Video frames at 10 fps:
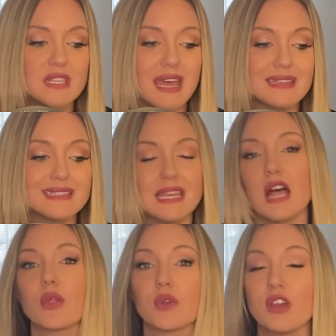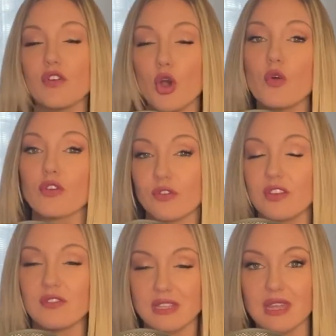had a salary of over
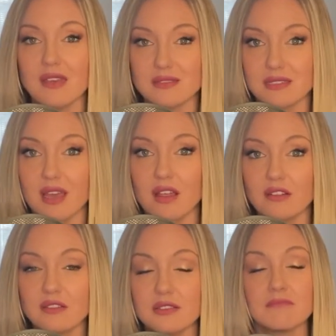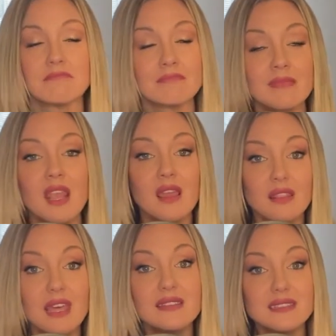fifty thousand dollars.
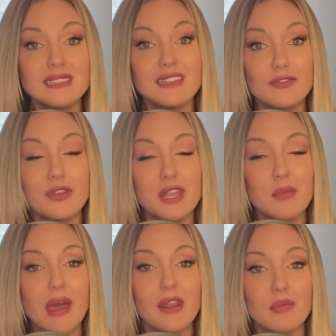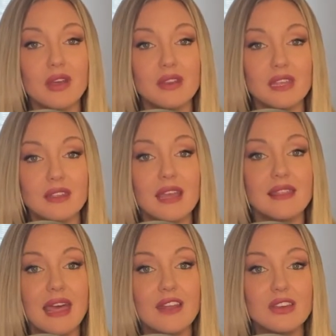That's a significant amount of money.
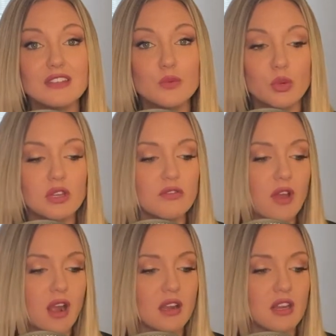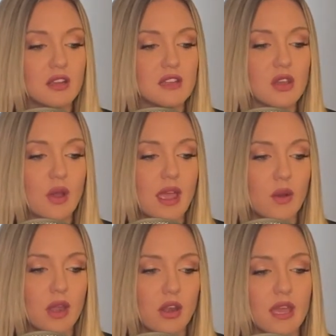That'll get you pretty far here in the Ohio
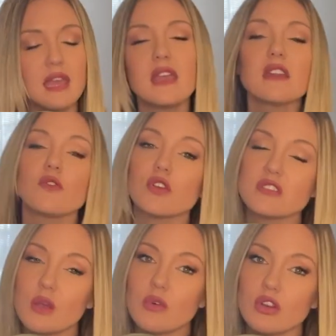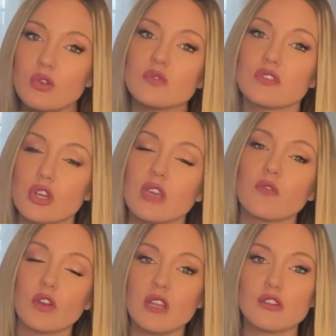area. And if you're someone who's looking
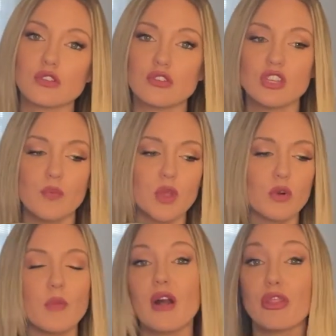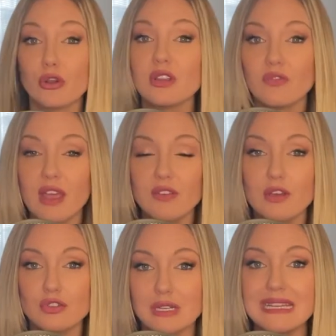for an internship, there were about thirty-five
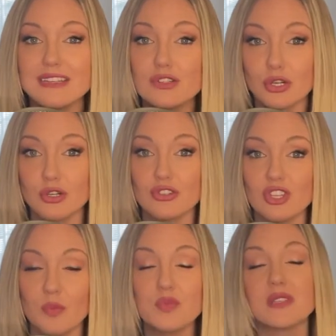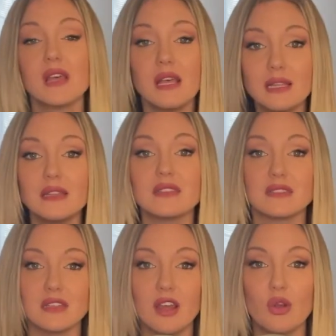hundred internships
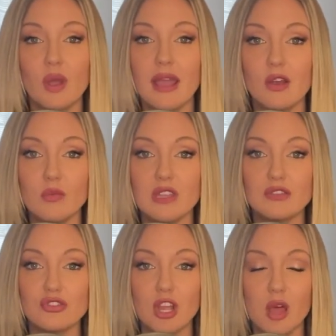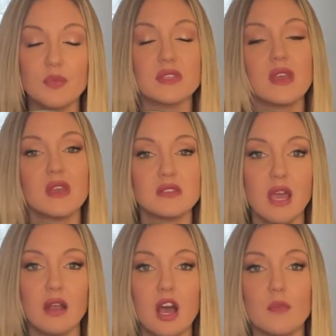listed on Ohio Means Jobs
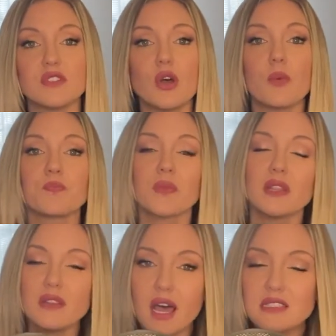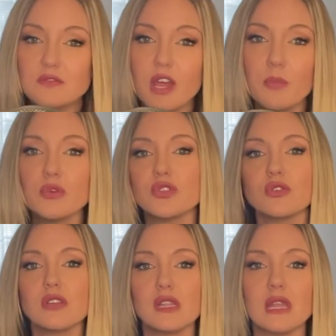dot com. So lots of
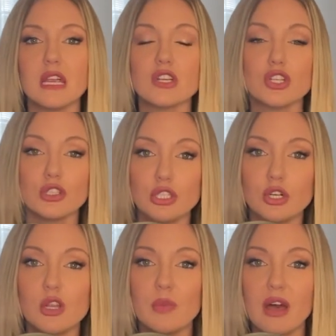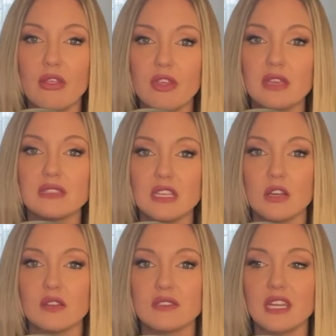opportunity there to learn about things here
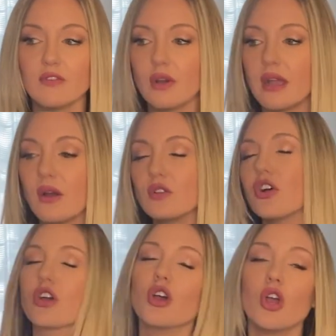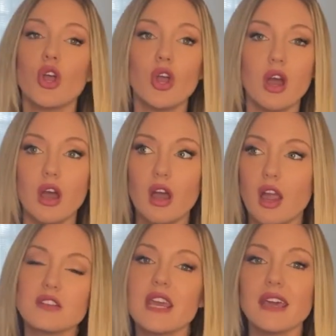in the state of Ohio. Look,
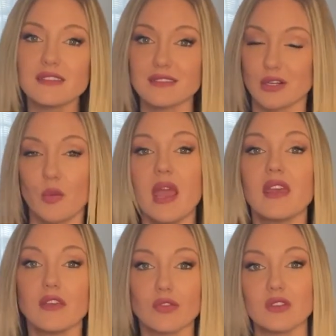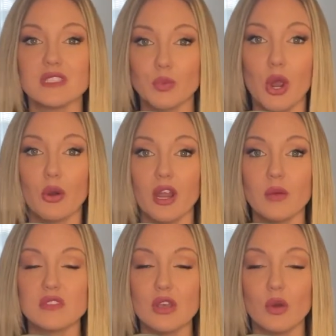our taxes are paying for these
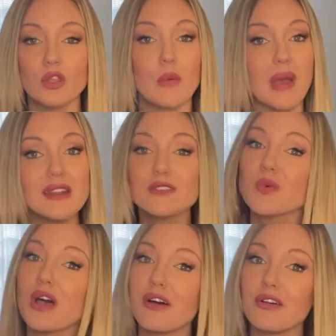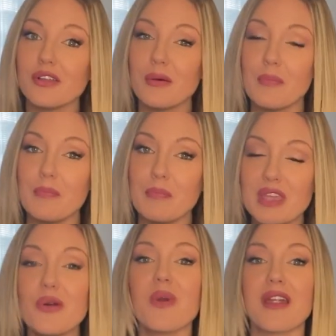programs, so you might as well be
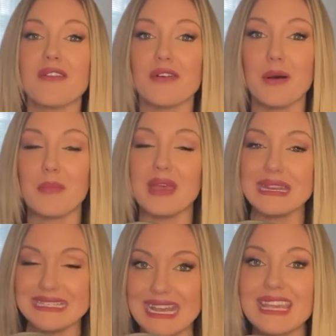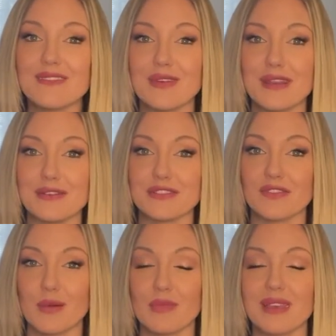aware of them and take advantage of
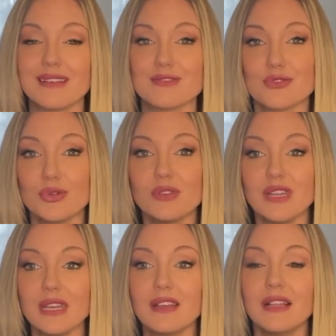them, because truly,